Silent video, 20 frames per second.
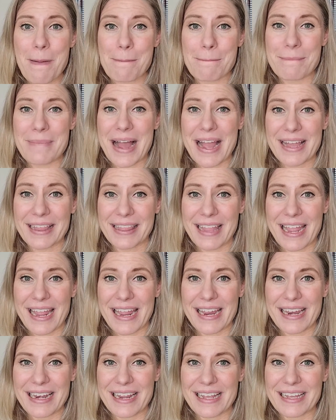my
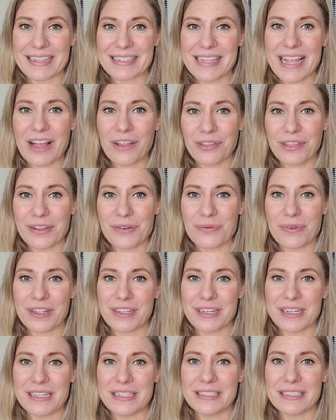lane is health and
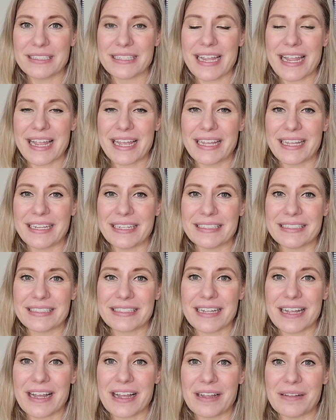wellness and
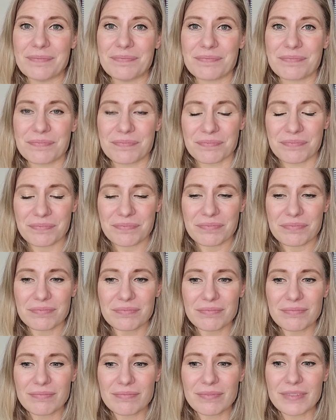um,
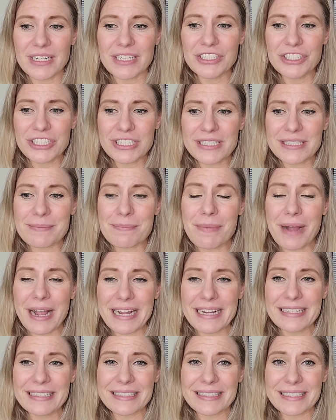just
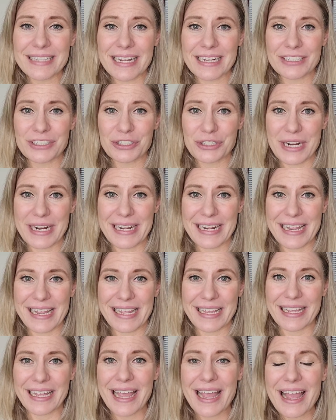mindset
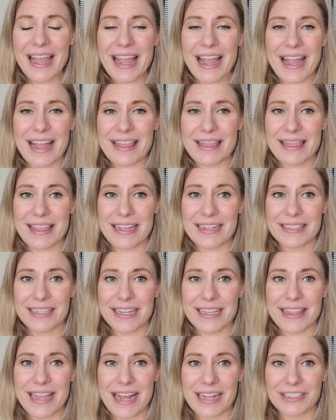training and things
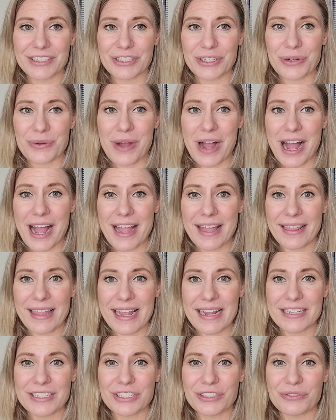like that. So I
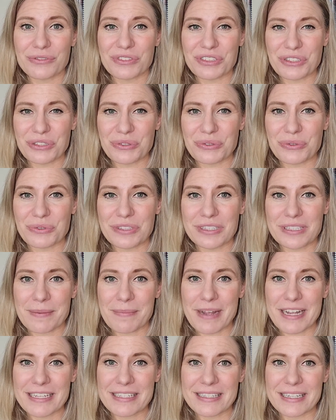like to use
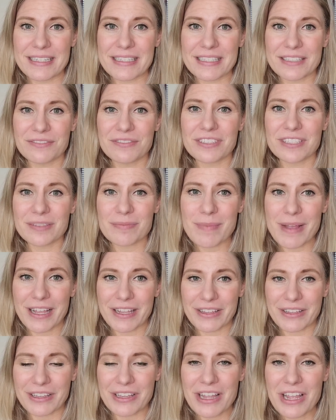my sense of
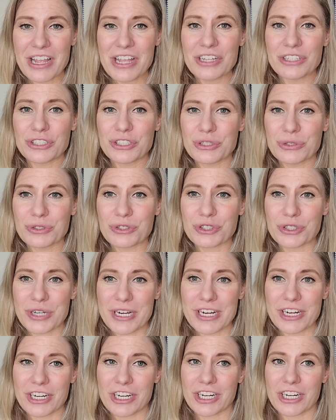smell to
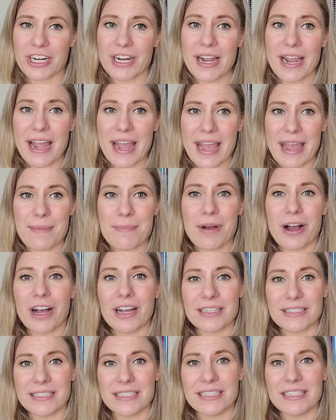trigger a
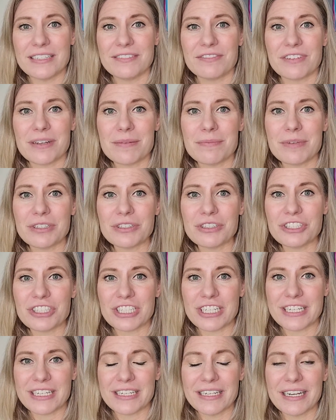positive
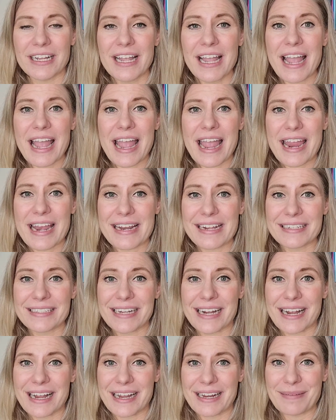emotion
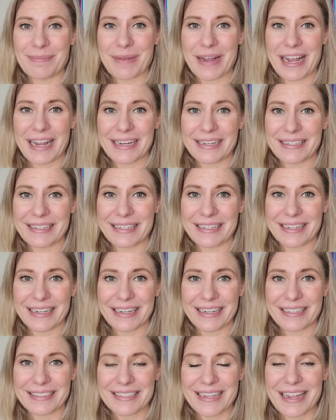anytime I need
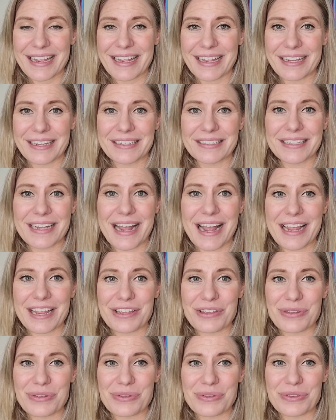it. And I
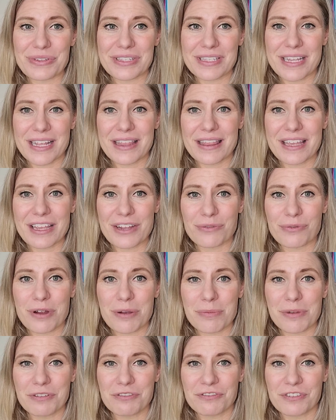use the
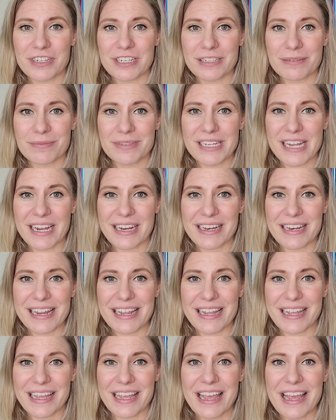aroma freedom
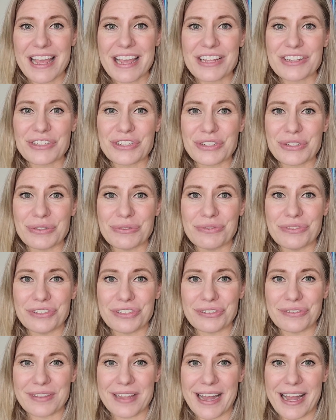technique to
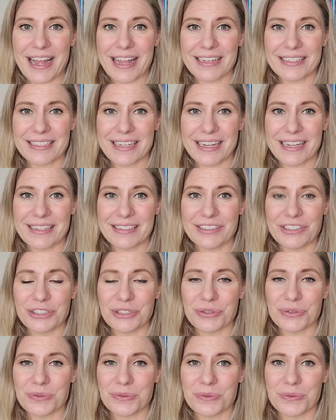do that and
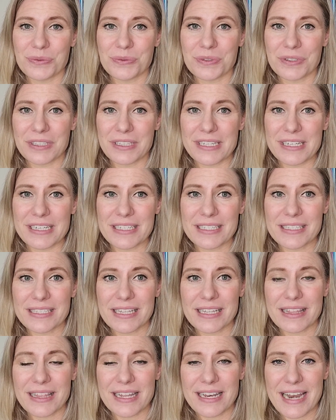to release
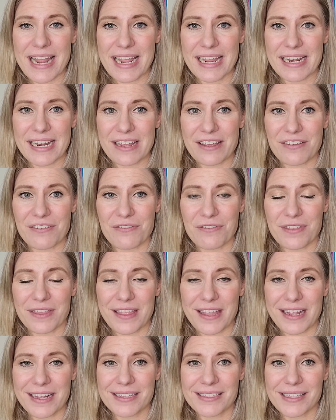the negative
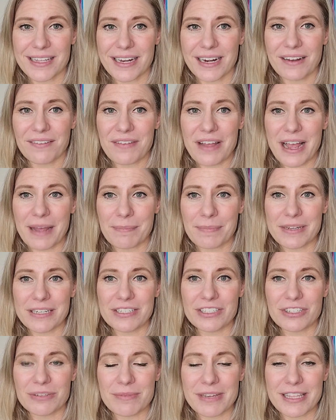things that have
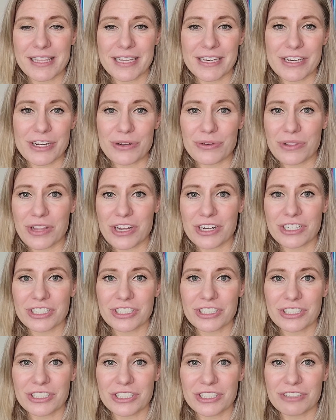happened to me that no
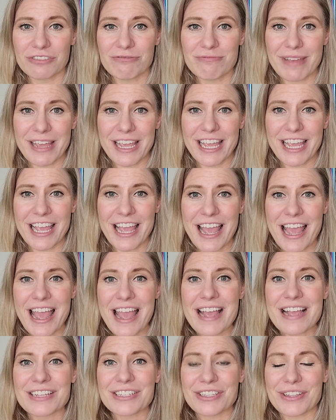longer serve me
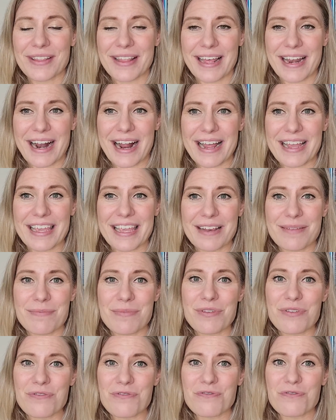so that I can
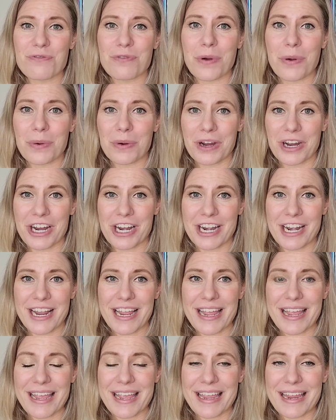move forward
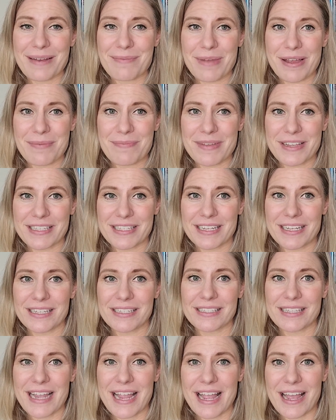in my
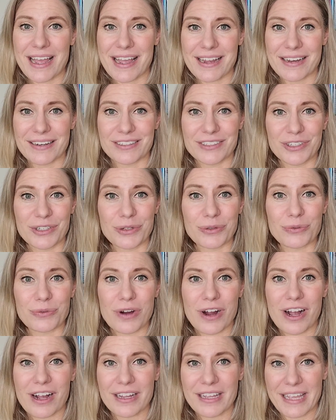business and
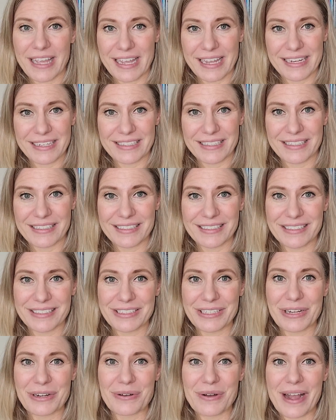rock it.
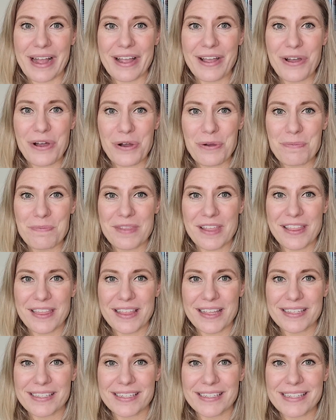So I hope that
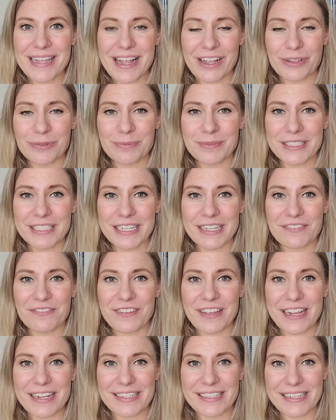this has helped. If
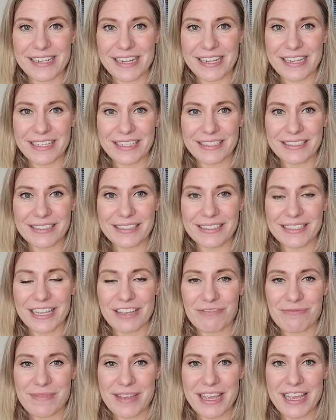it does,
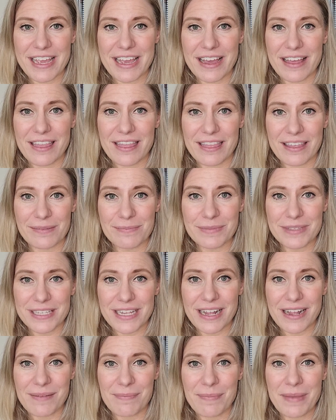give me a thumbs
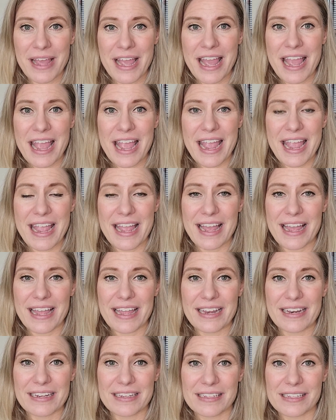up
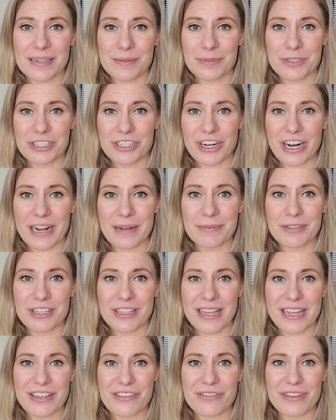and subscribe so
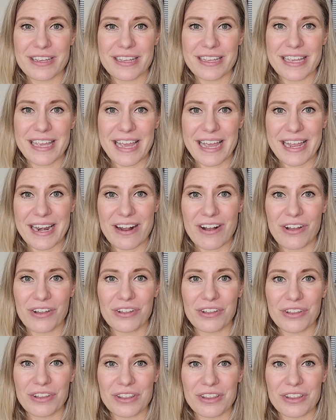that you can get all